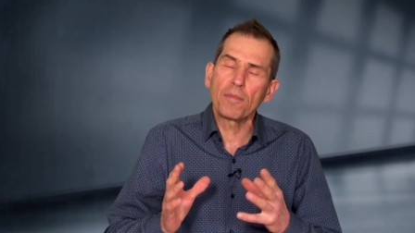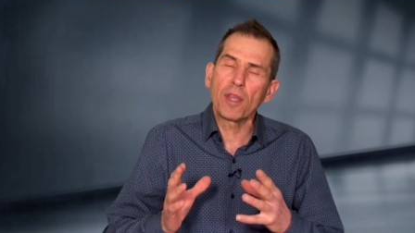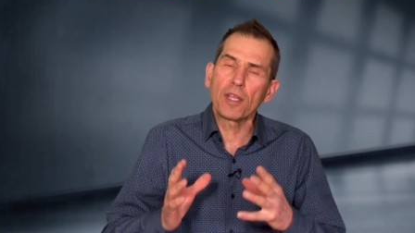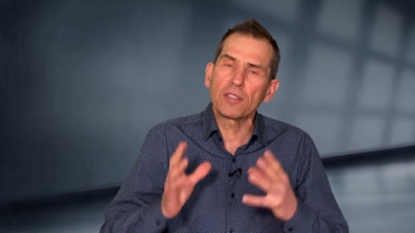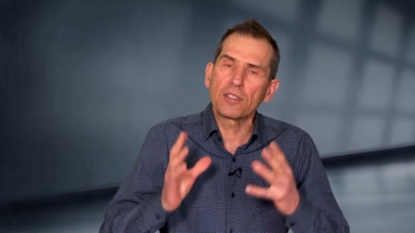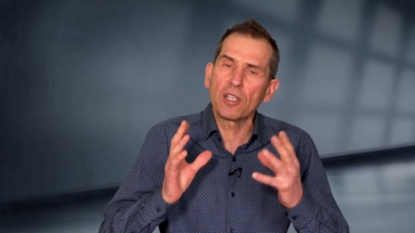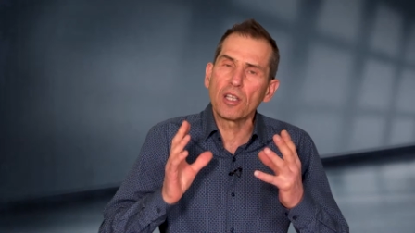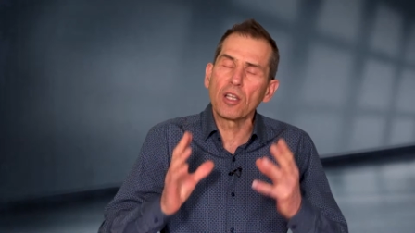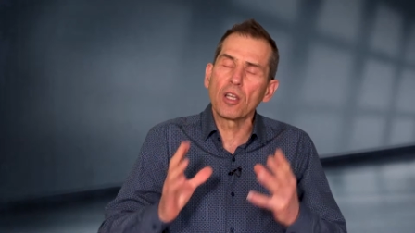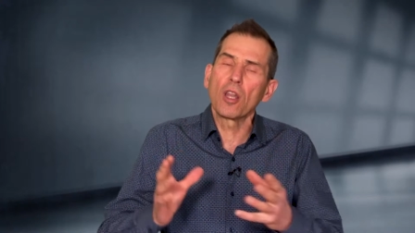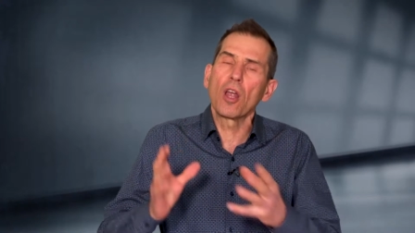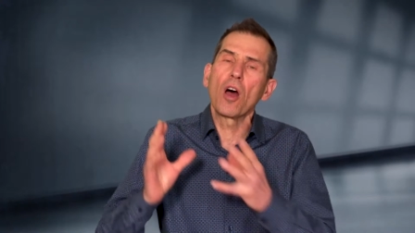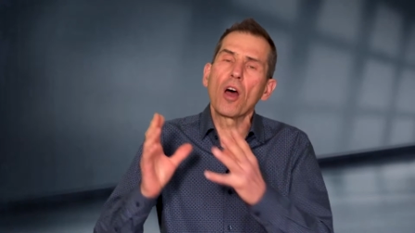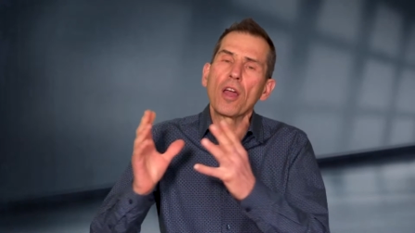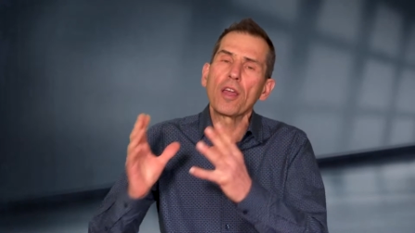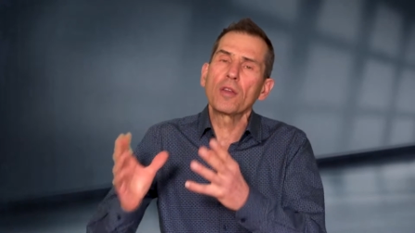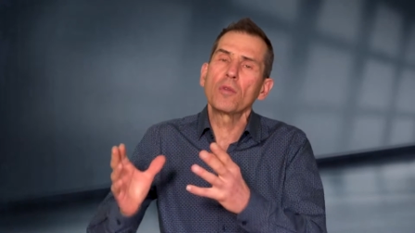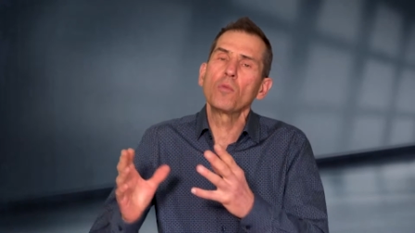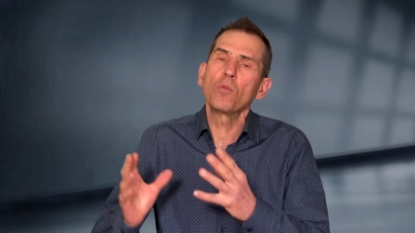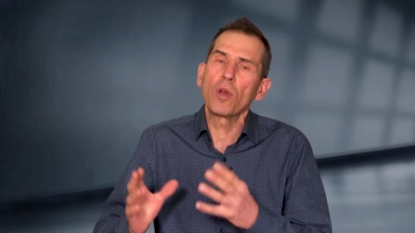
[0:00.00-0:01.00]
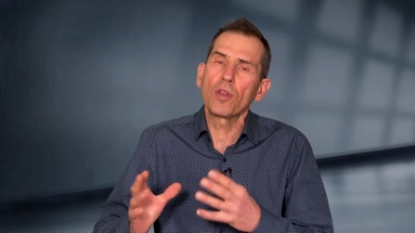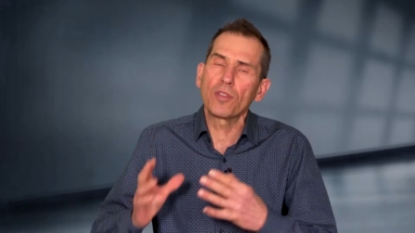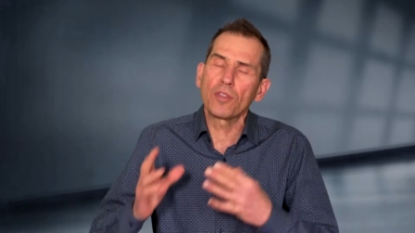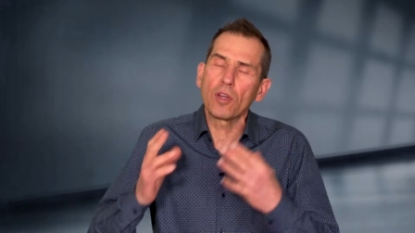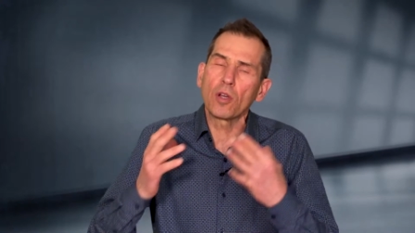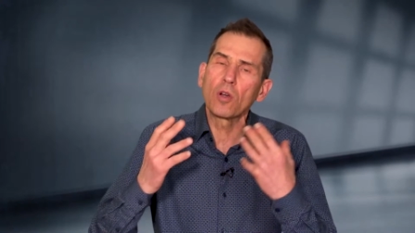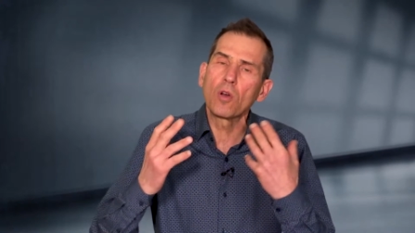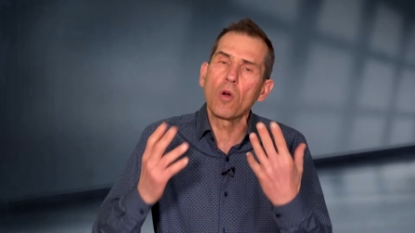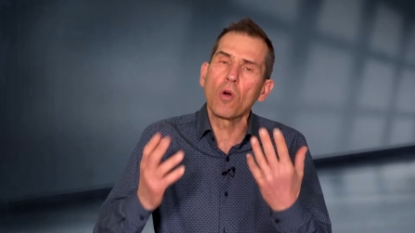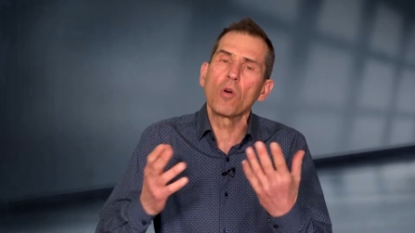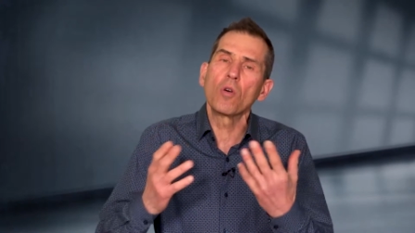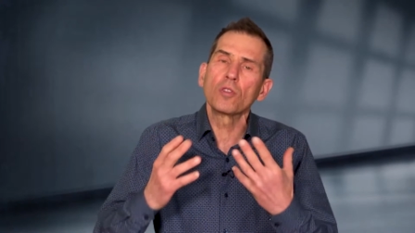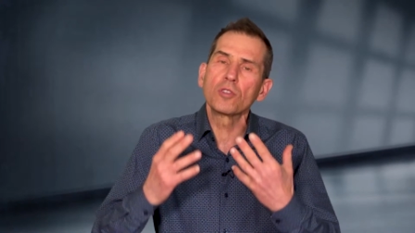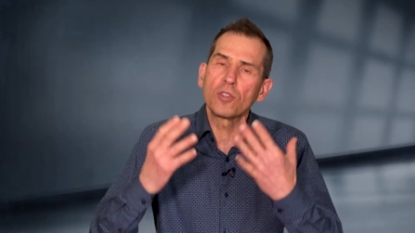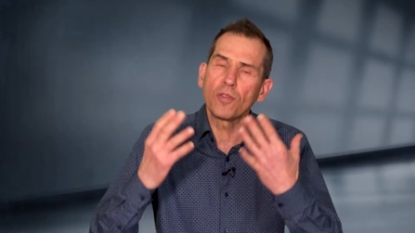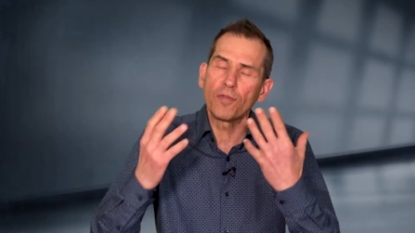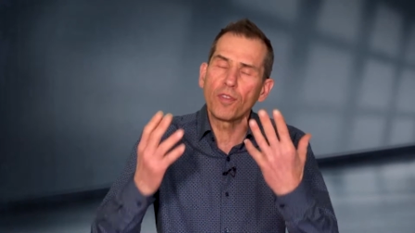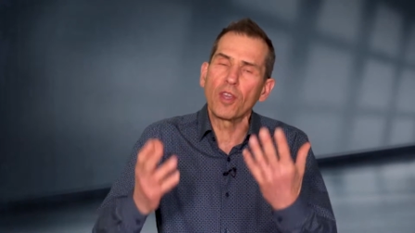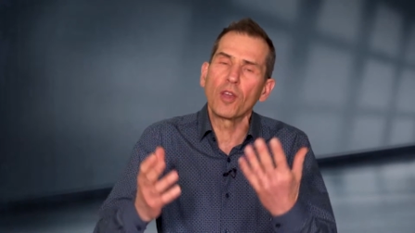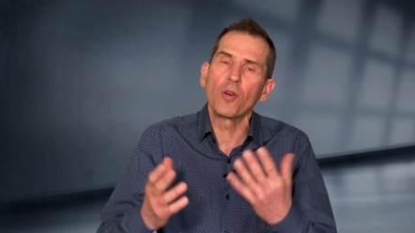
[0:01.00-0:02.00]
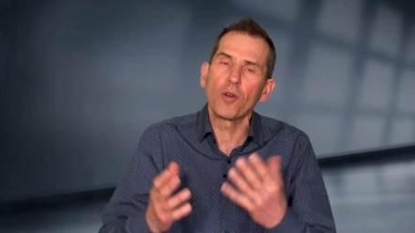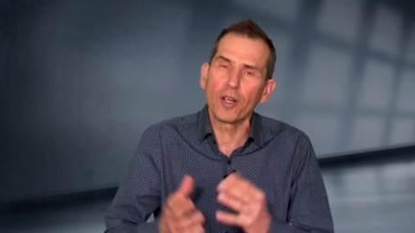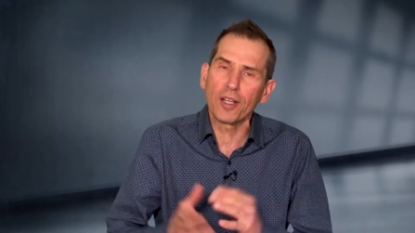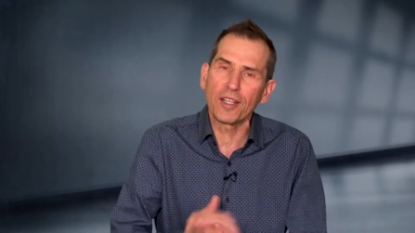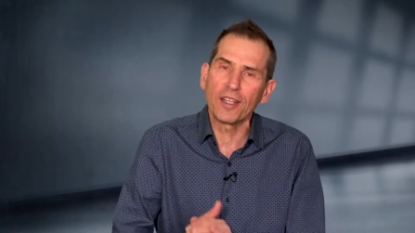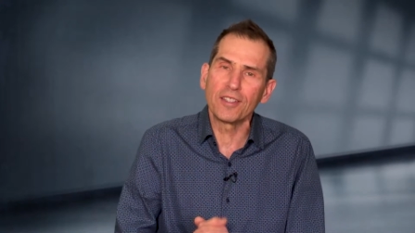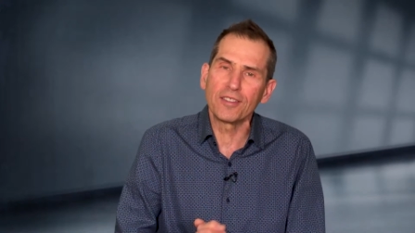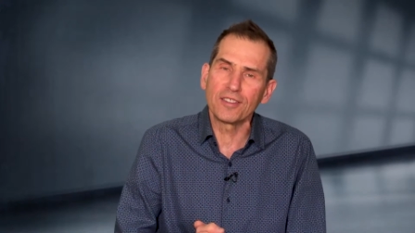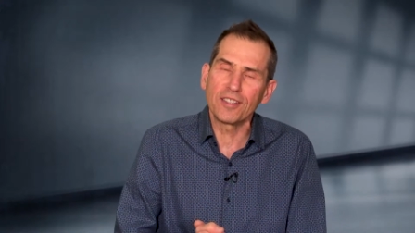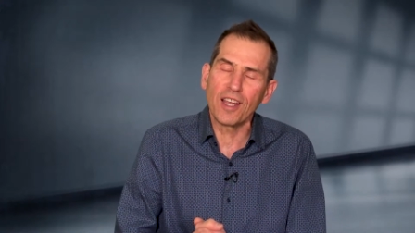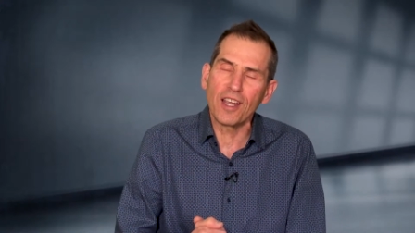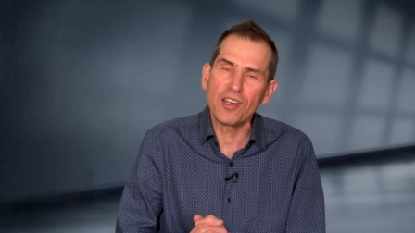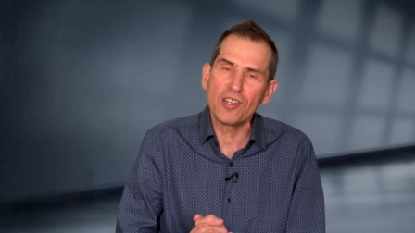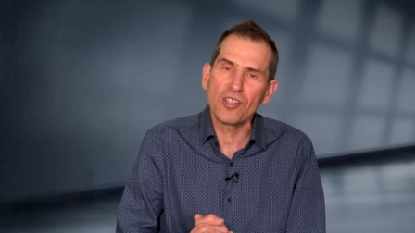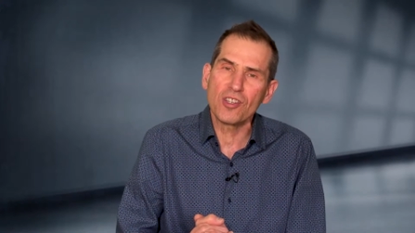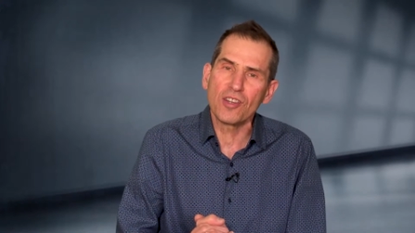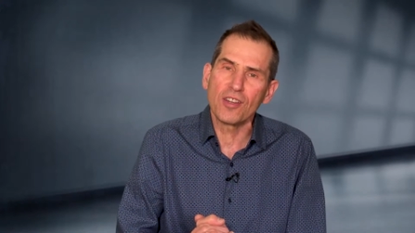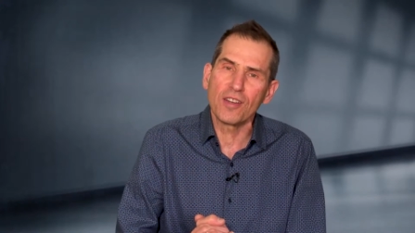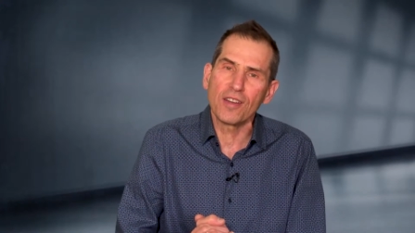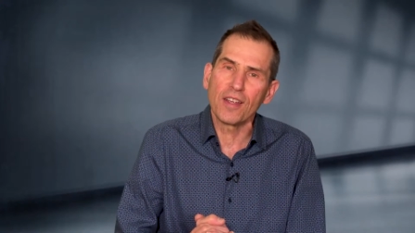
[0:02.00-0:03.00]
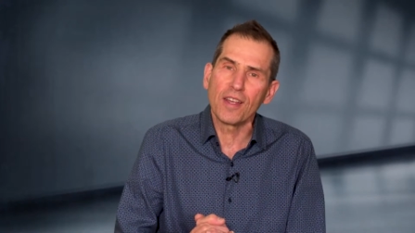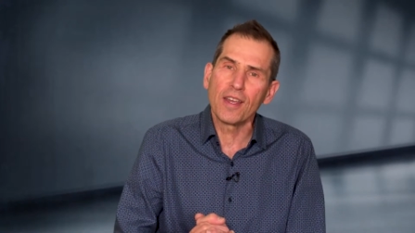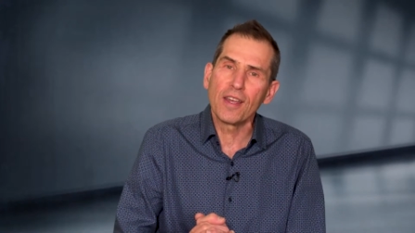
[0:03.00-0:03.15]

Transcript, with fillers: that's in line with the goals of the organization.